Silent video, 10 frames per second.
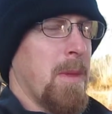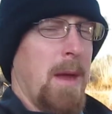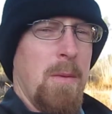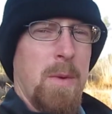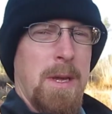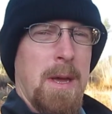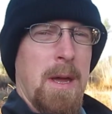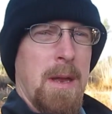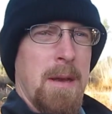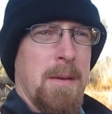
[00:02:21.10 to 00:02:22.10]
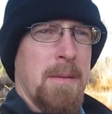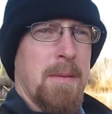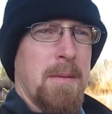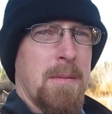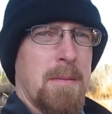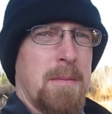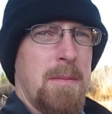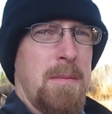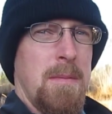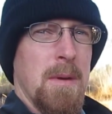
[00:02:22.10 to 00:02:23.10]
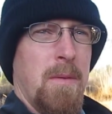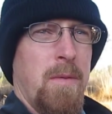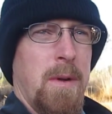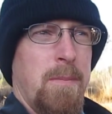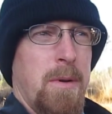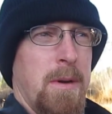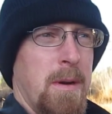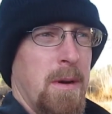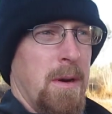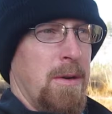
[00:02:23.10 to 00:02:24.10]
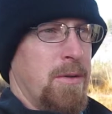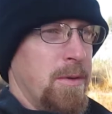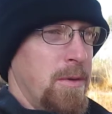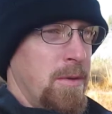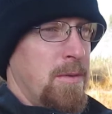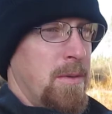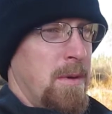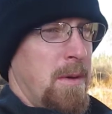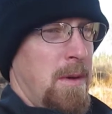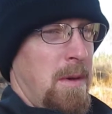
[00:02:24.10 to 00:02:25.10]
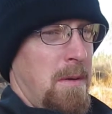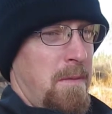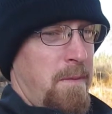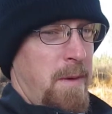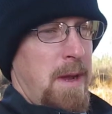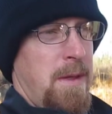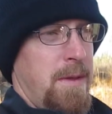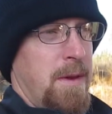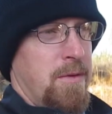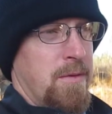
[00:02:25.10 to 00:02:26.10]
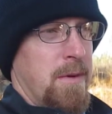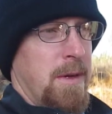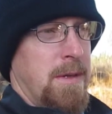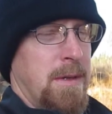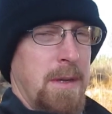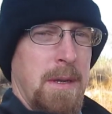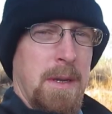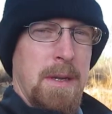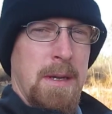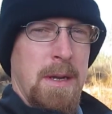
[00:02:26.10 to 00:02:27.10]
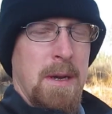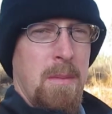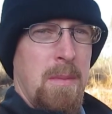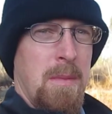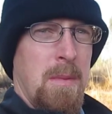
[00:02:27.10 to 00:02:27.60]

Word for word: and we can, if we put our true faith and trust in Him,